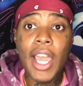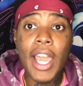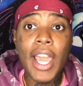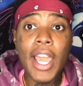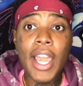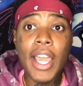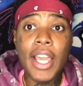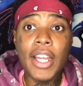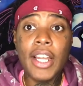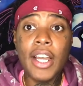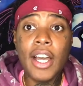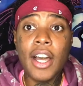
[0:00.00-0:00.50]

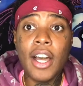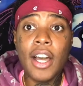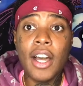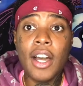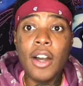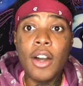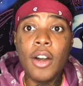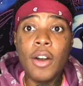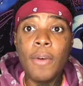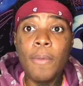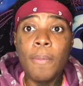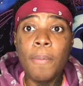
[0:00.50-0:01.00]

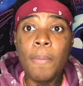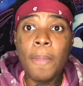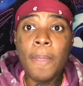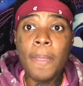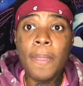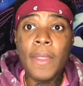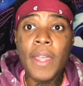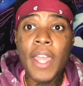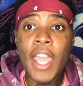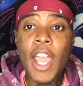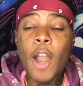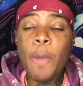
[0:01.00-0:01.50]
and
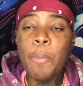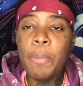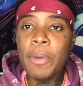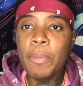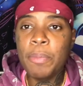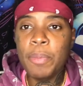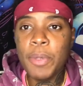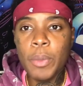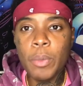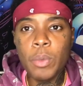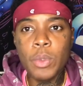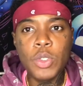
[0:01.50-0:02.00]

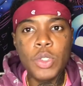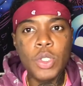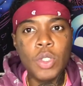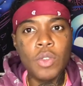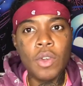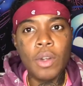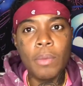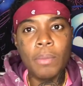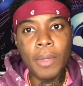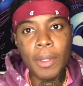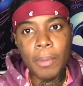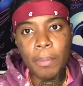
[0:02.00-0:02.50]
helping people to
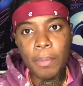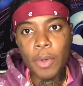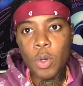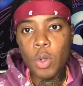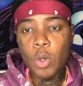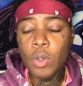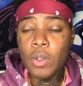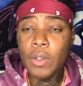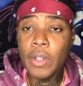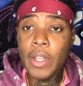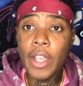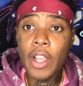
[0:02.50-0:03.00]
remember
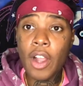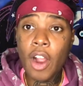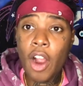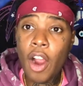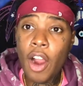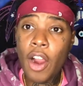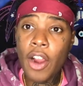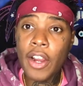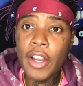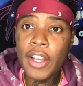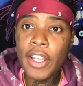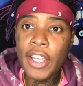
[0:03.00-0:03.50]
who they
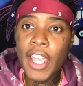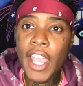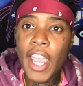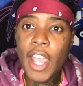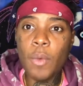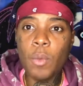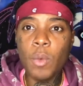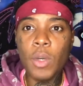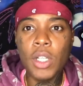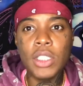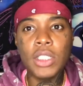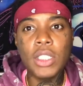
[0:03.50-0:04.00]
are
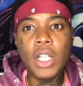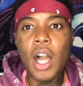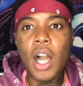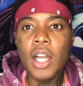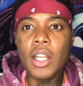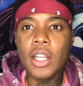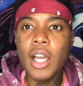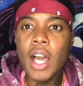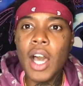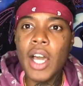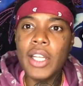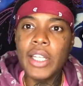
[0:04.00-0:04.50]
and what's
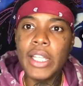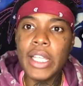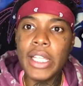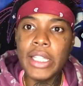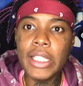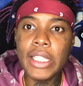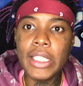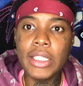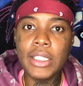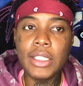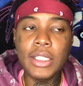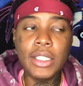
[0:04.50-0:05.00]
going on
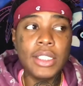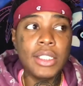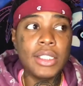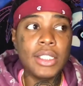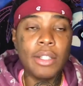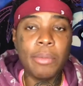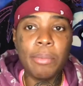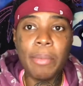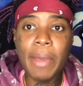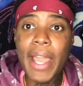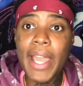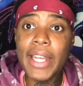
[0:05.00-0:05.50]
in this
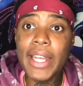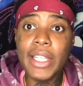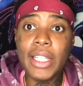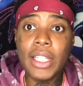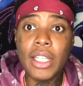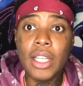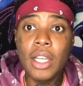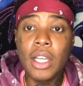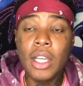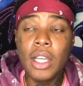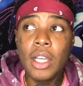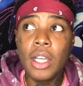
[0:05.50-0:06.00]

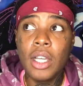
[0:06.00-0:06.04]
systematic